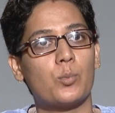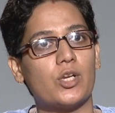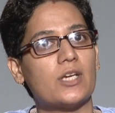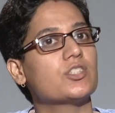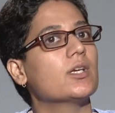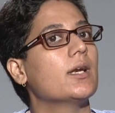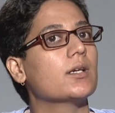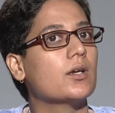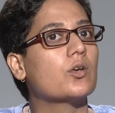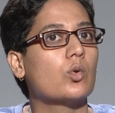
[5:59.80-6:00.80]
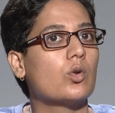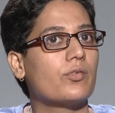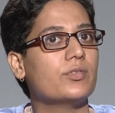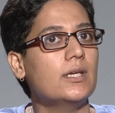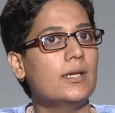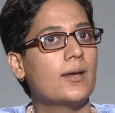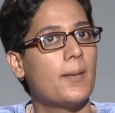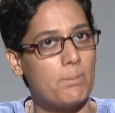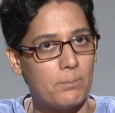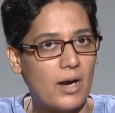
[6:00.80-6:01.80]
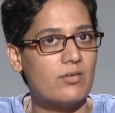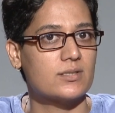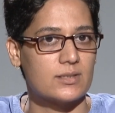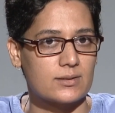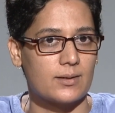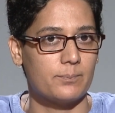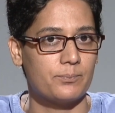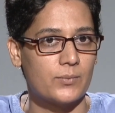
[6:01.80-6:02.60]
protection and control of the power system.